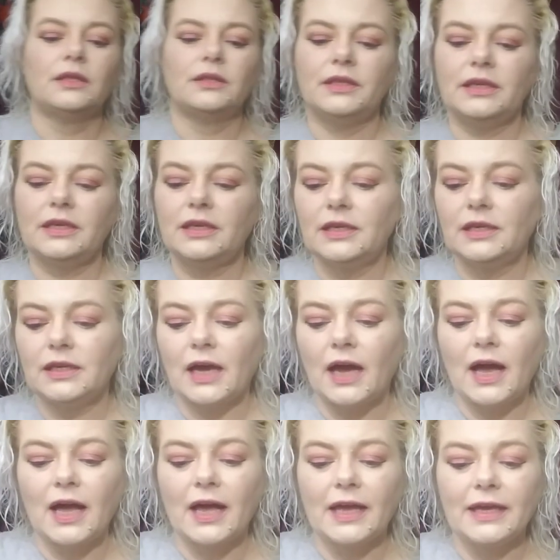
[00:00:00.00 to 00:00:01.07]
The
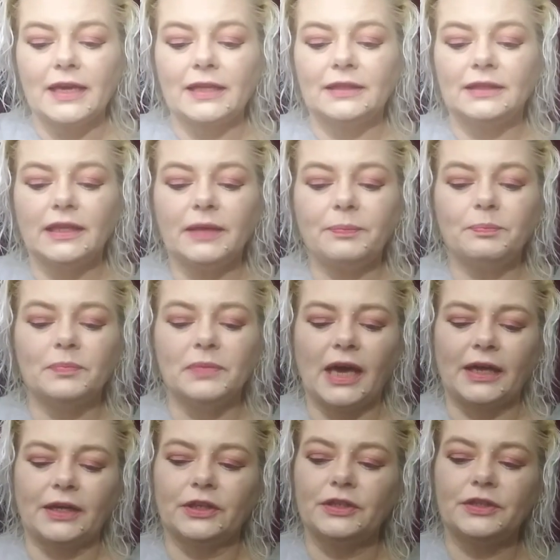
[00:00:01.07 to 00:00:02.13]
eye and lip
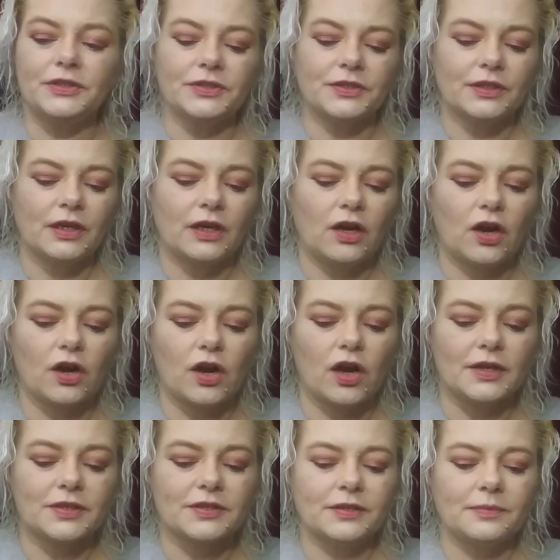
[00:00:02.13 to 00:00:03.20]
liners are
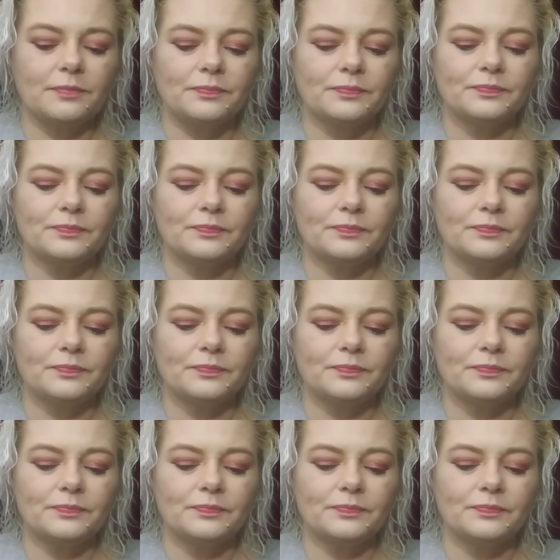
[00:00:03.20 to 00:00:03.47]
awesome.